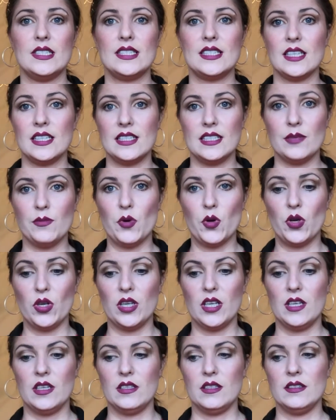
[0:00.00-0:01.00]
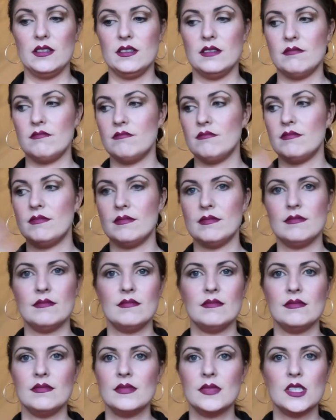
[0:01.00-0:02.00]
Sunday morning,
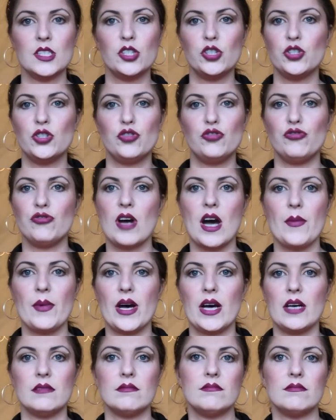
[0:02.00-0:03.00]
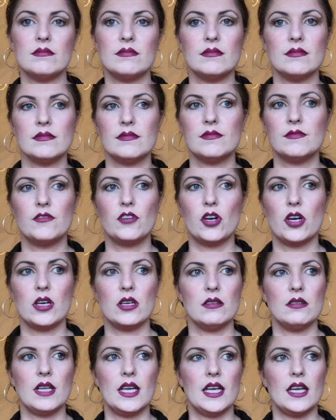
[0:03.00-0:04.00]
drama
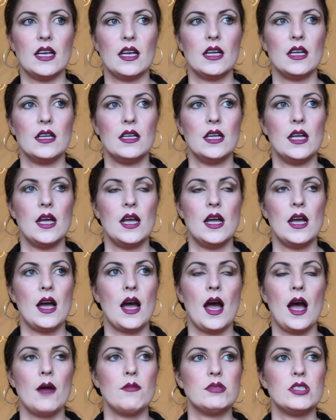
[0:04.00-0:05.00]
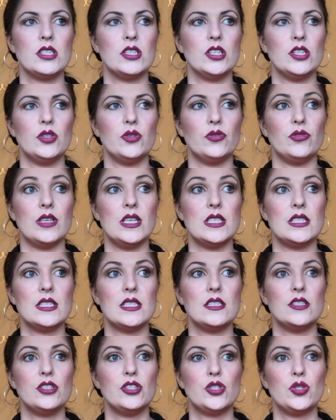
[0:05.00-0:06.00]
for, like, absolutely no
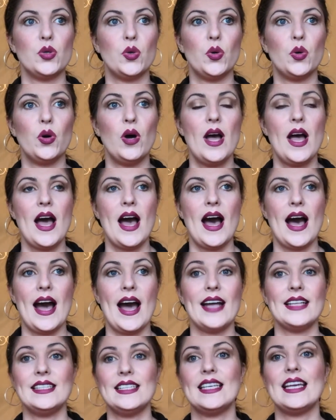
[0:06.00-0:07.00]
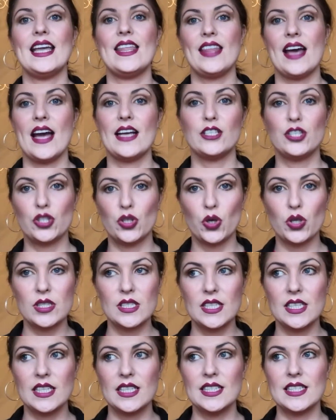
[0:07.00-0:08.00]
reason. So I had to get that
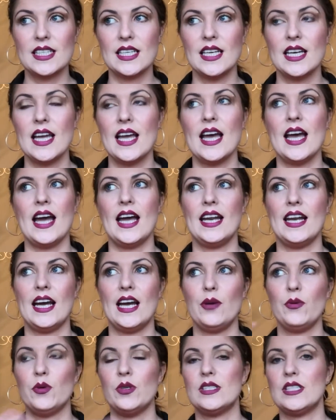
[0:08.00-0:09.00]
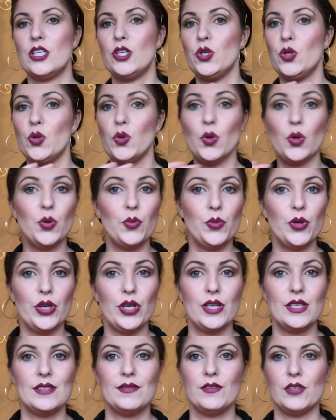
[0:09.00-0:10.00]
sorted, and I was in no
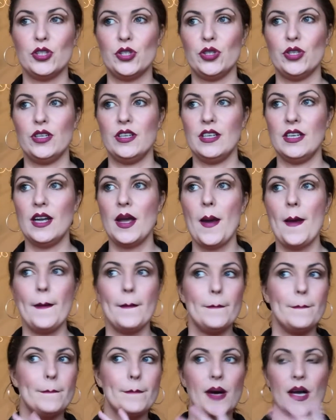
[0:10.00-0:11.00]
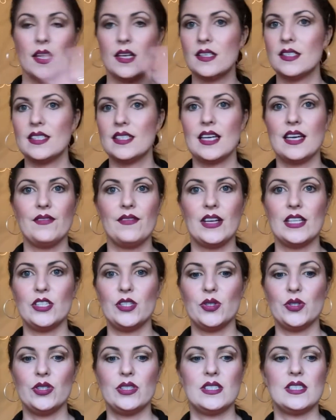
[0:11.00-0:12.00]
mood for doing Mother's Day
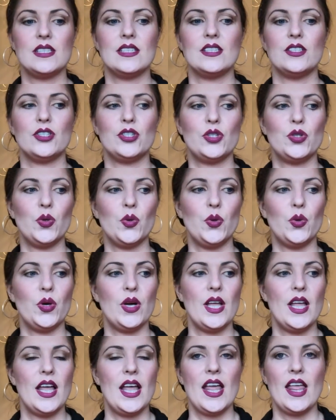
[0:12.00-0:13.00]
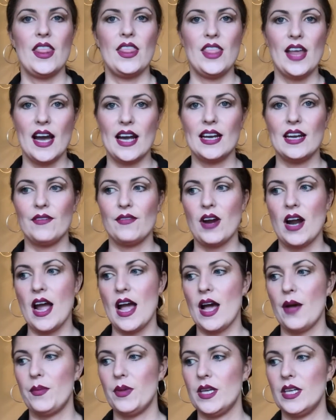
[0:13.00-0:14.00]
videos, so that never
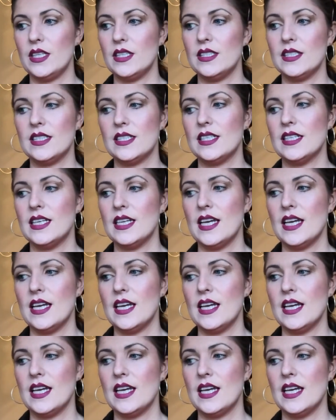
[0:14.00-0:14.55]
happened.